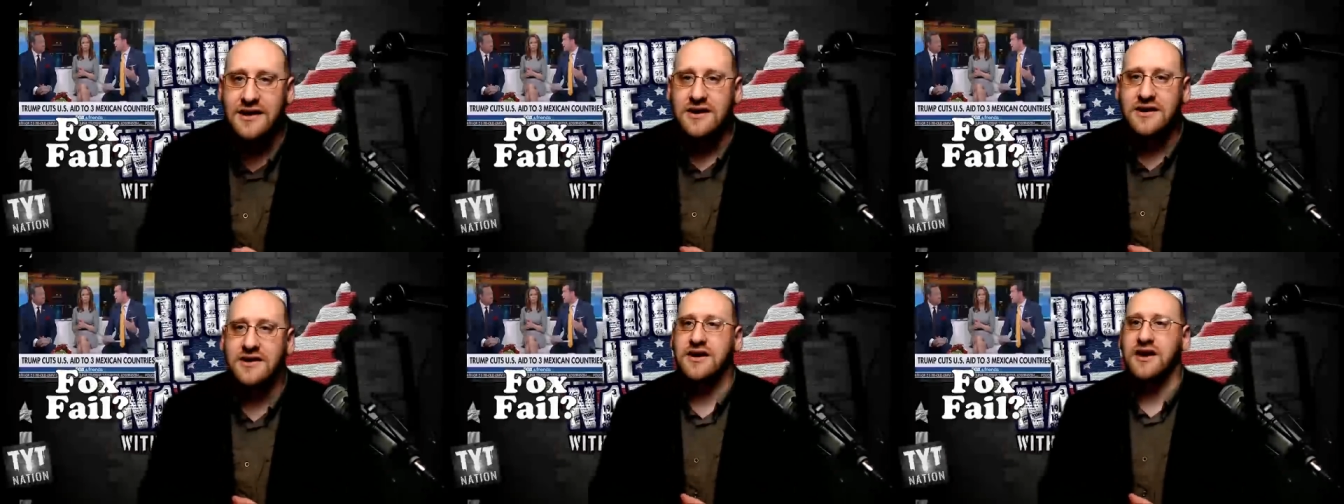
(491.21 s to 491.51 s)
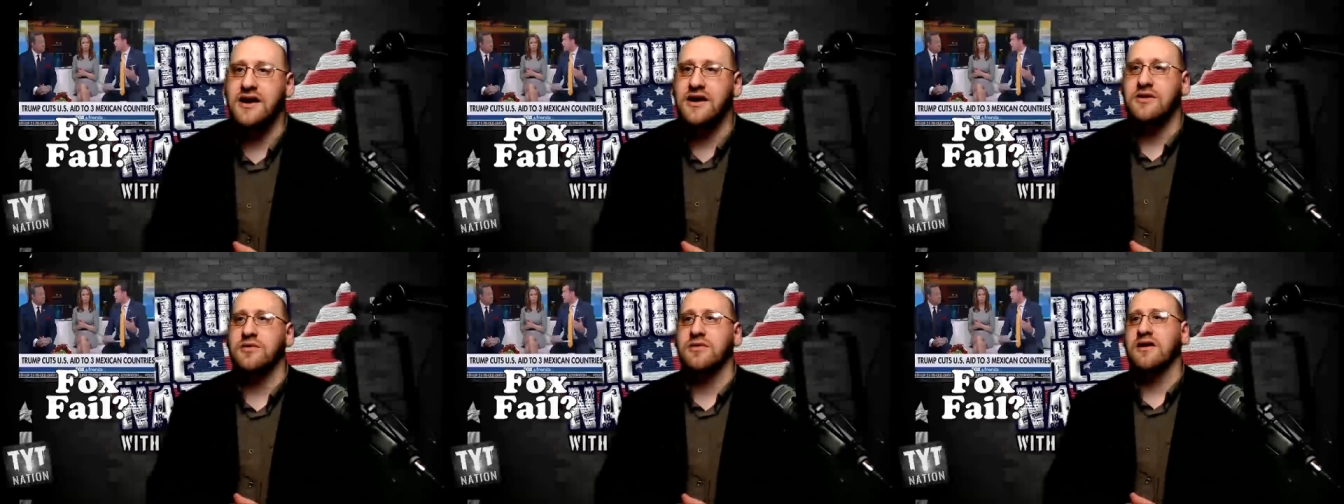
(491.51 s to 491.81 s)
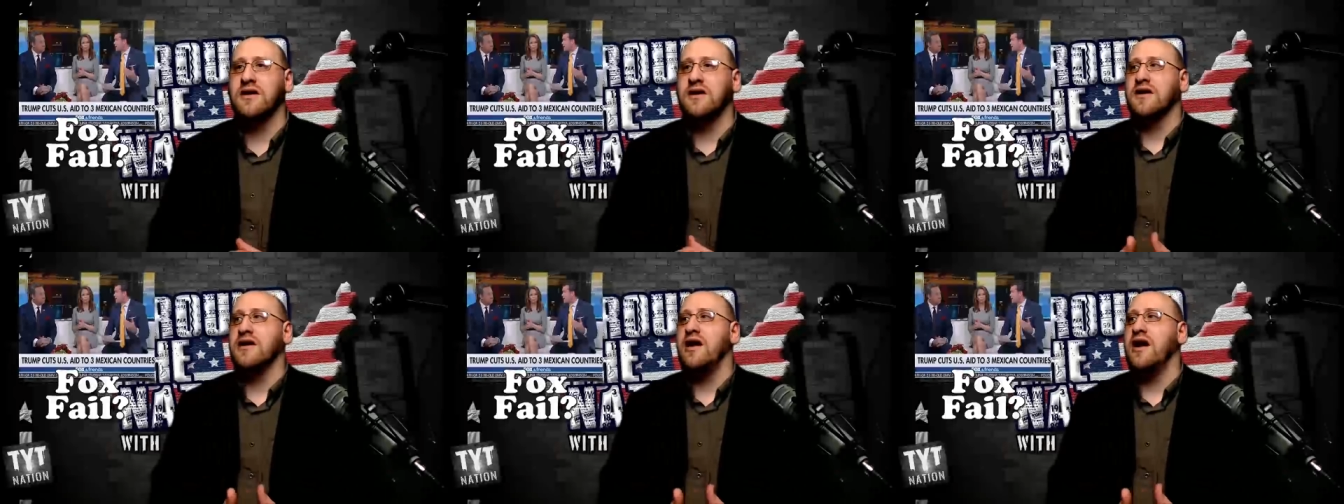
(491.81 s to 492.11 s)
you know, we're going
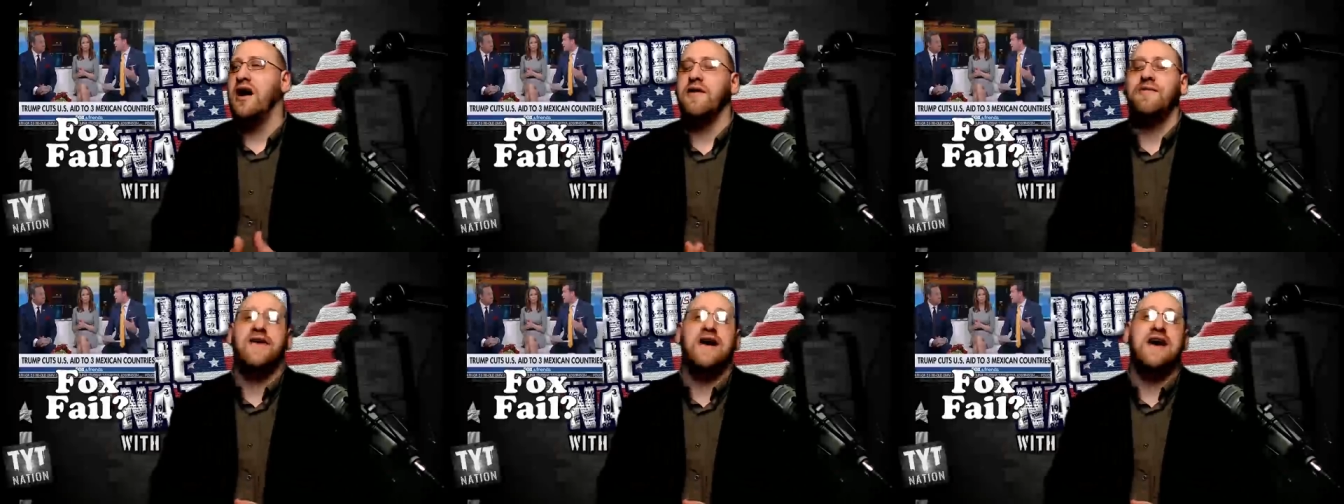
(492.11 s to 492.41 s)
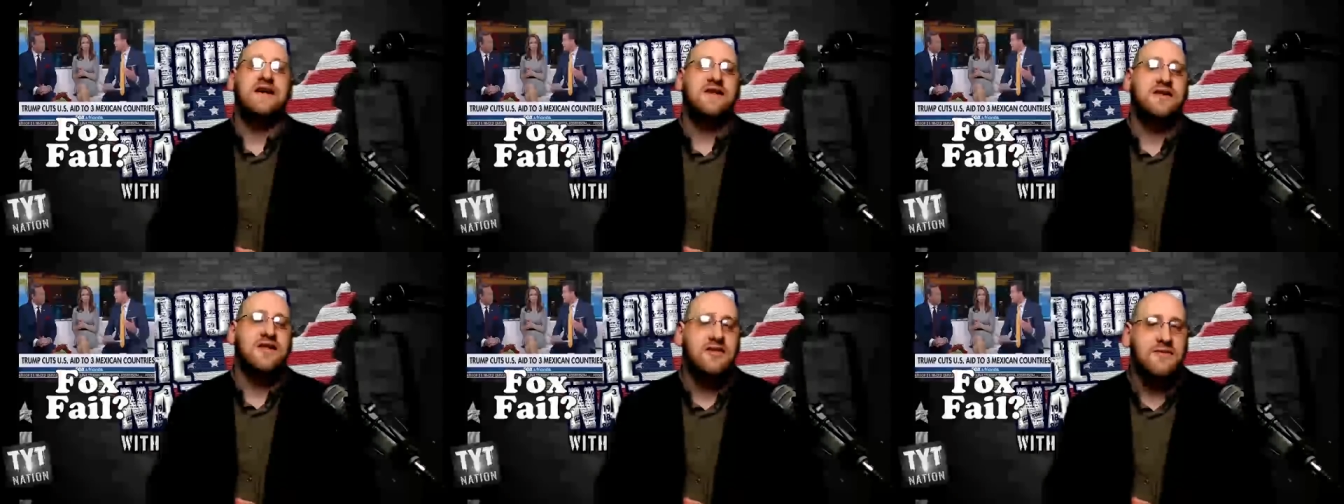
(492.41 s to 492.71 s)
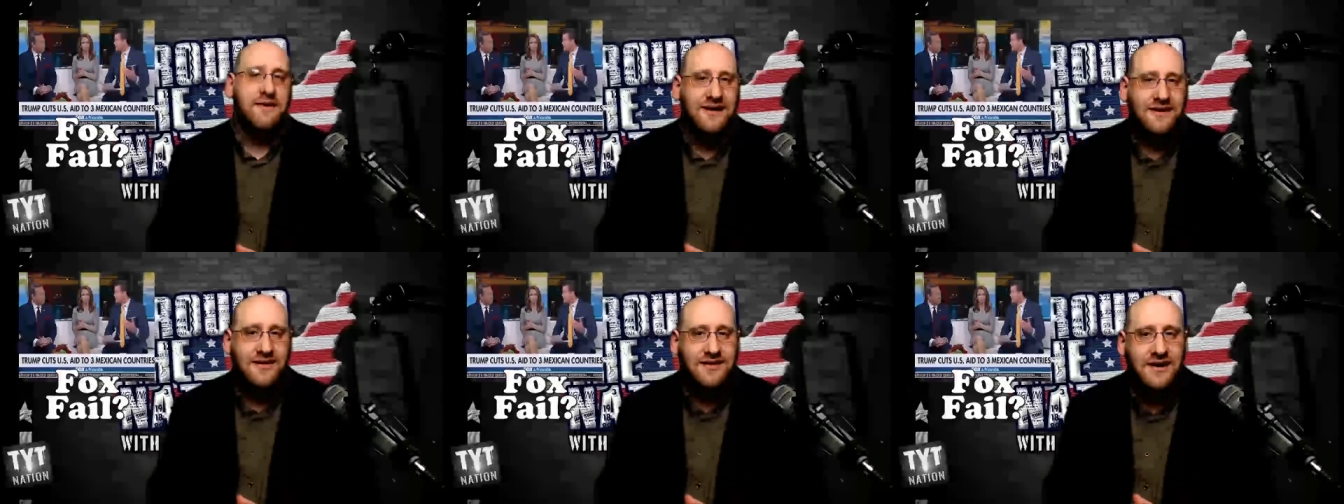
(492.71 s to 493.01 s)
to cut off aid to the
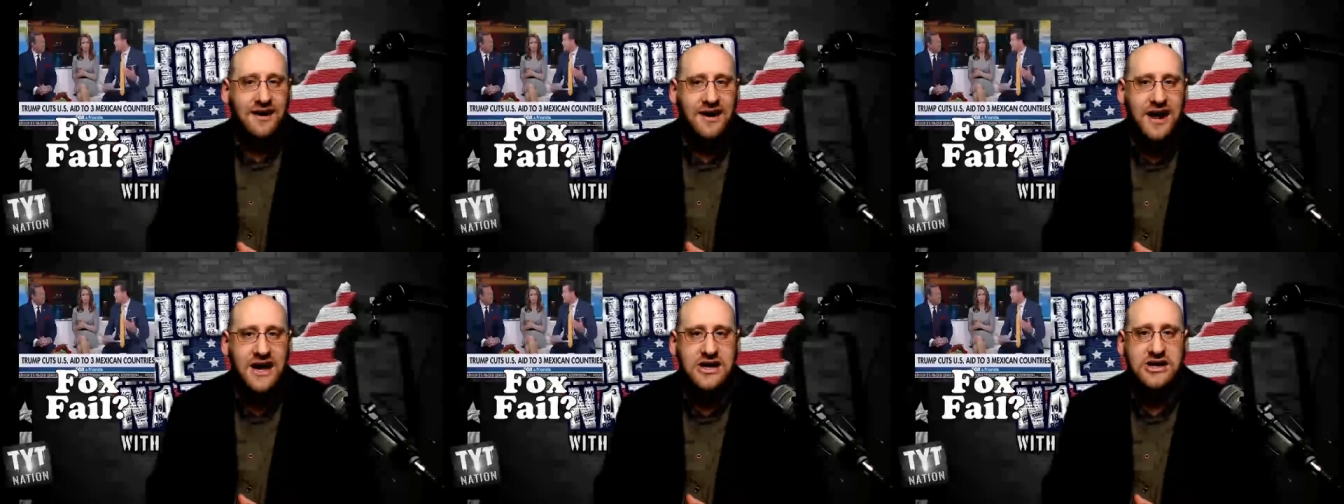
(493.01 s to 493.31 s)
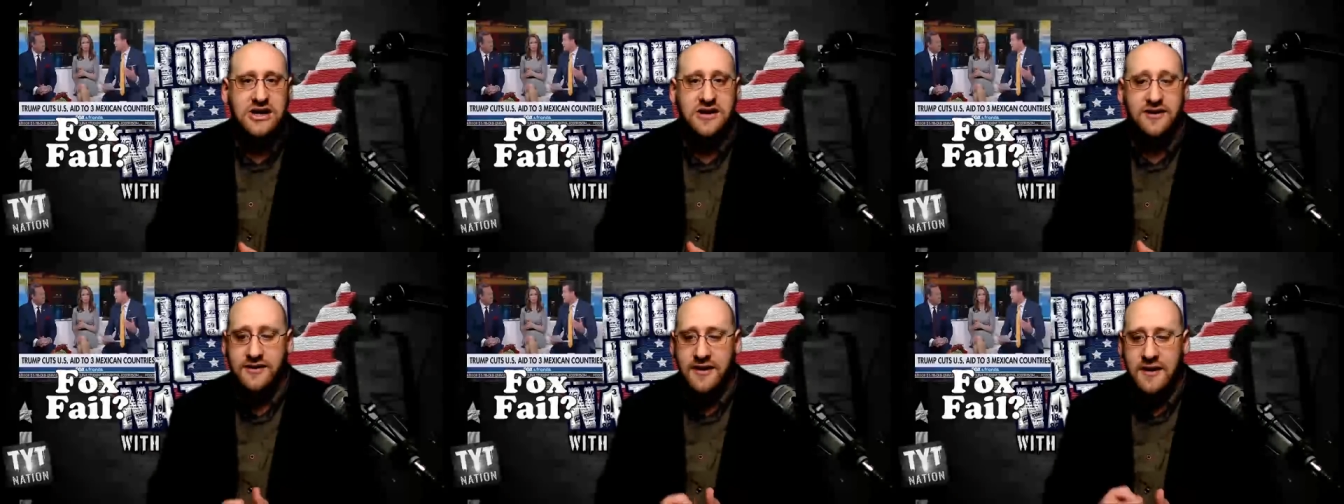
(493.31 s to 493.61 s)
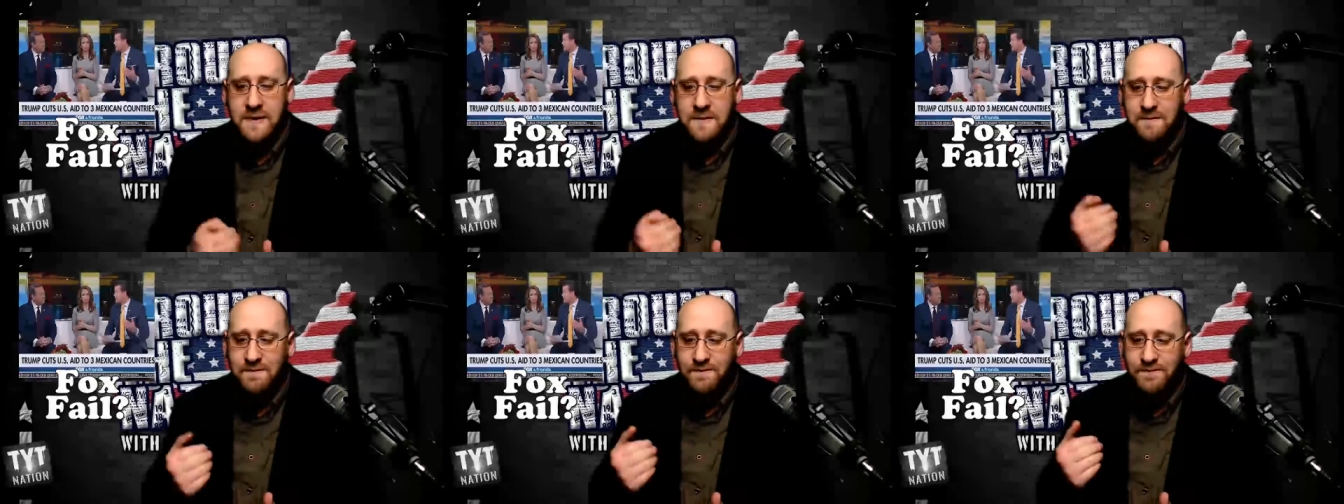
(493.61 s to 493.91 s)
Mexican nations,
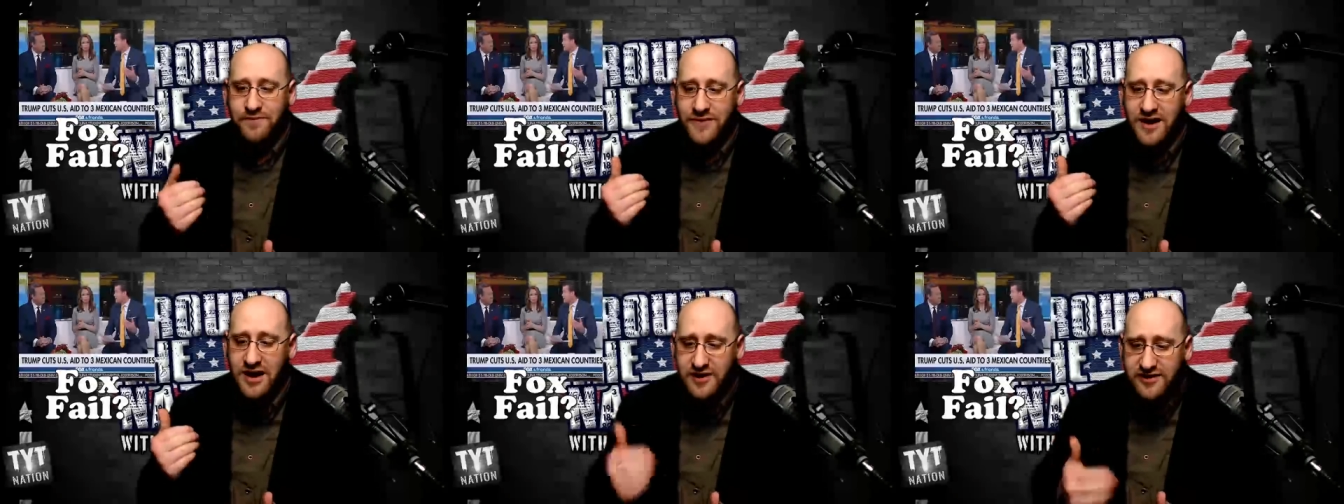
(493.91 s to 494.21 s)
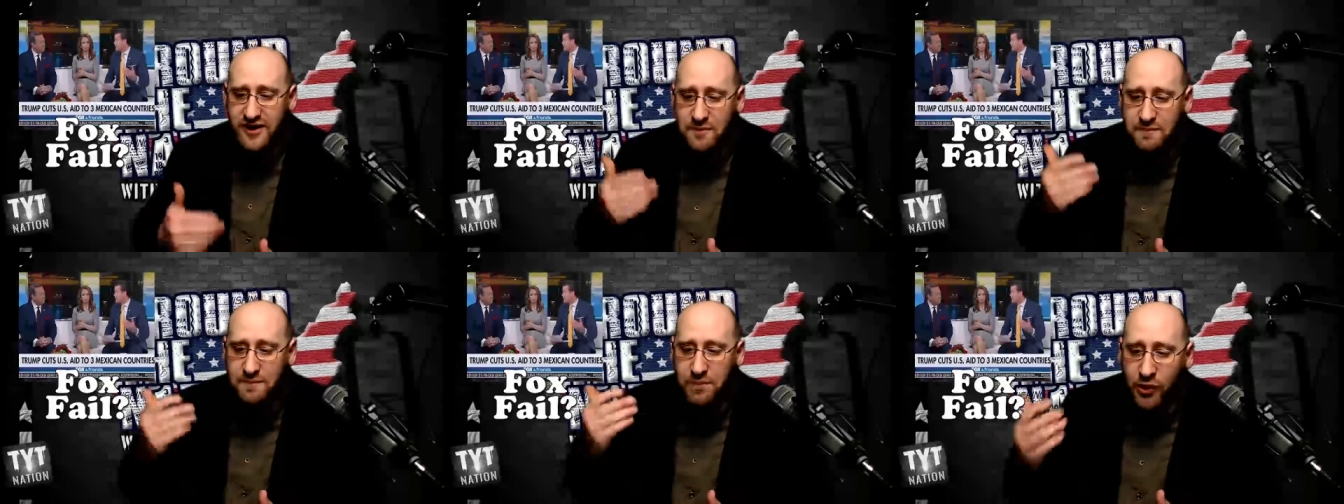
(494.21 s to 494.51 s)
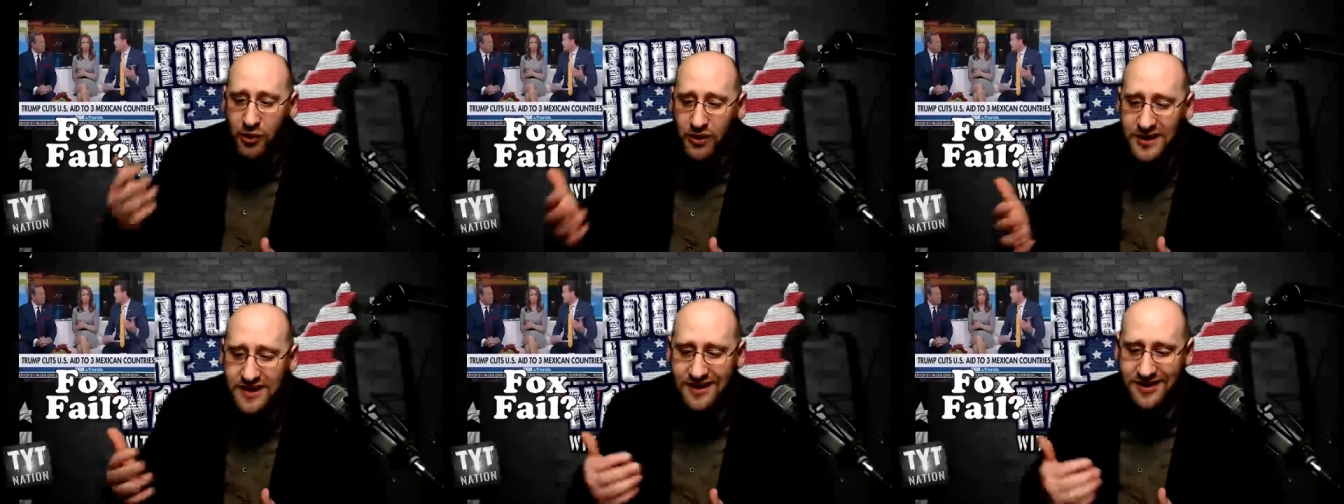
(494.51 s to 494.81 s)
there's a
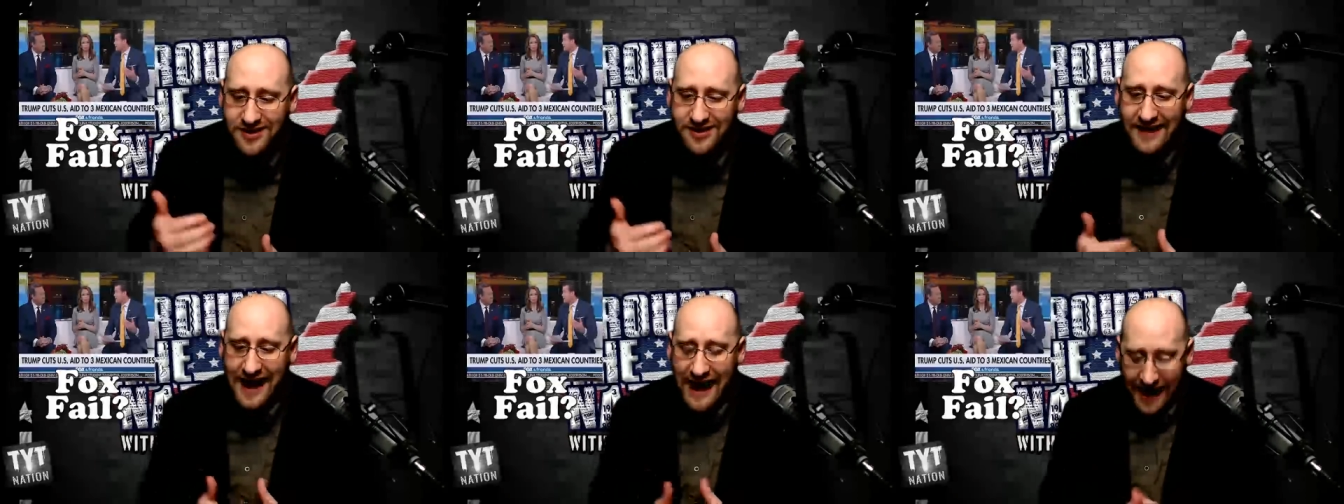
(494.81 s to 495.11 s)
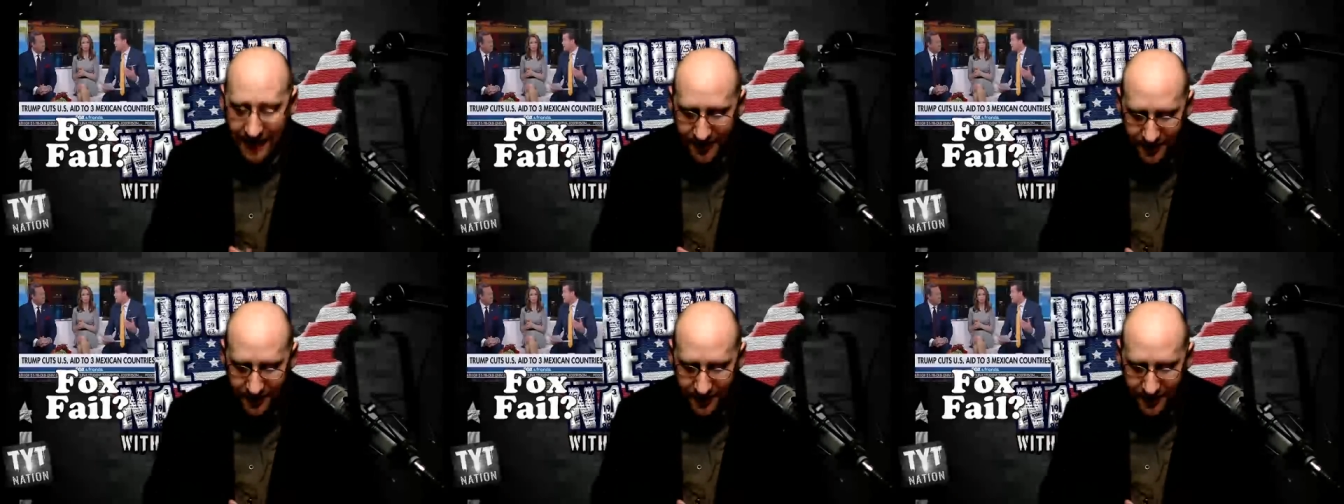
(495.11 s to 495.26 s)
point in that.